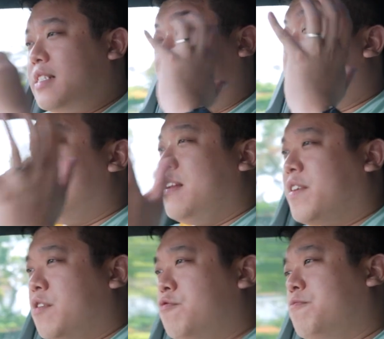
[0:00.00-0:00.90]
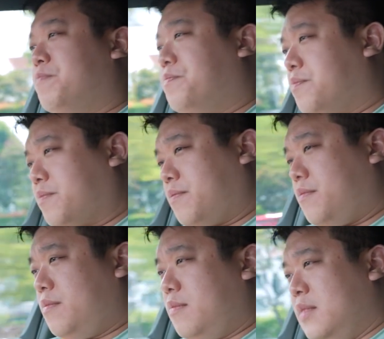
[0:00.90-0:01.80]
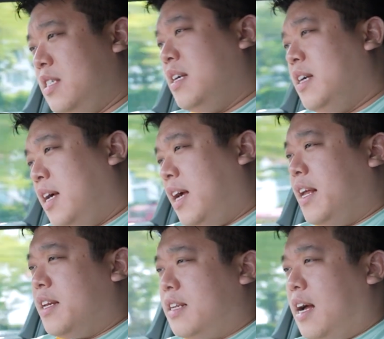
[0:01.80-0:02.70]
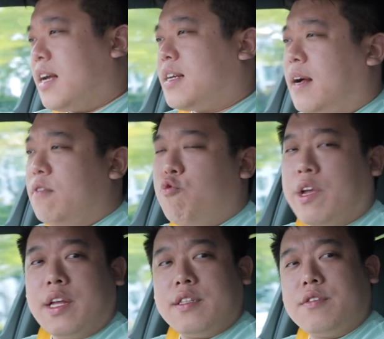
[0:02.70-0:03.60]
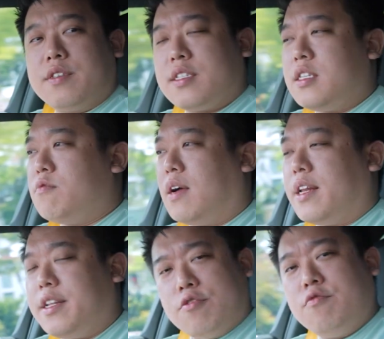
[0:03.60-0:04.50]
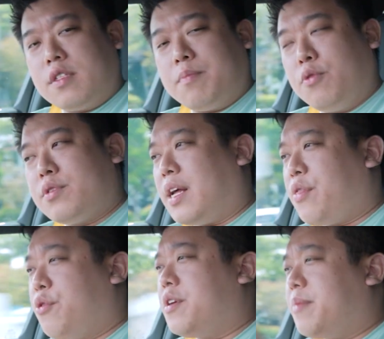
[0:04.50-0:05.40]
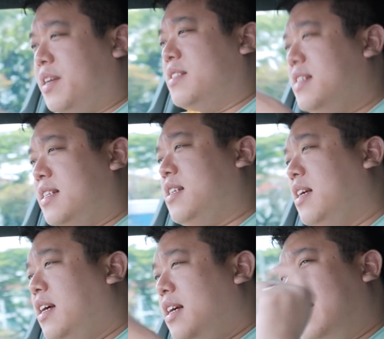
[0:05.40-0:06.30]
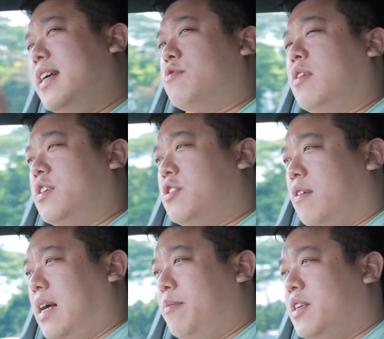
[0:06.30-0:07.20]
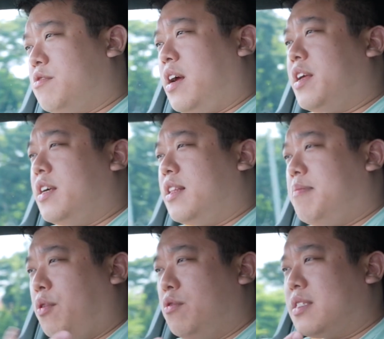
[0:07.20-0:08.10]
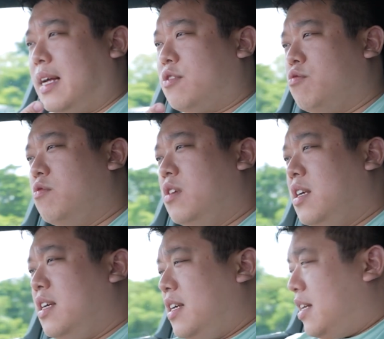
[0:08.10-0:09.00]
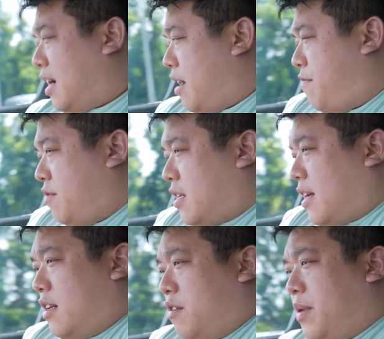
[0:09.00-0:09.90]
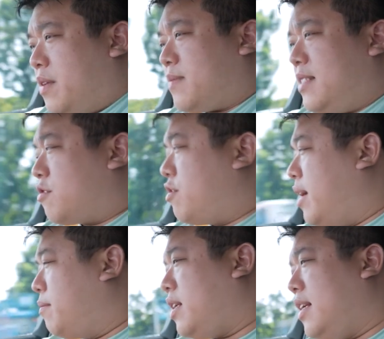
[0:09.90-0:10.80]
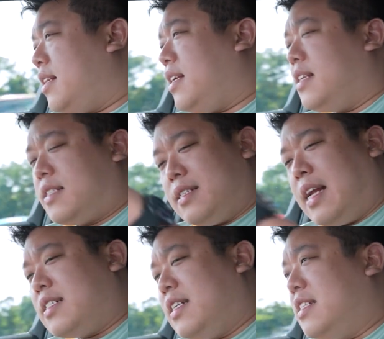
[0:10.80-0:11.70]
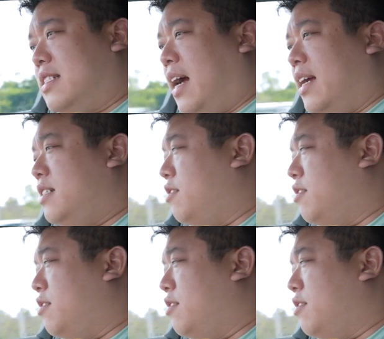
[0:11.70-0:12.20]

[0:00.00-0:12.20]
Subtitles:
It's like a living room. And I can't wait to see what they do with the Polestar 3, because that is one of the shortcomings right here. The Polestar 2 kind of feels like a little bit cramped. It's nicely designed.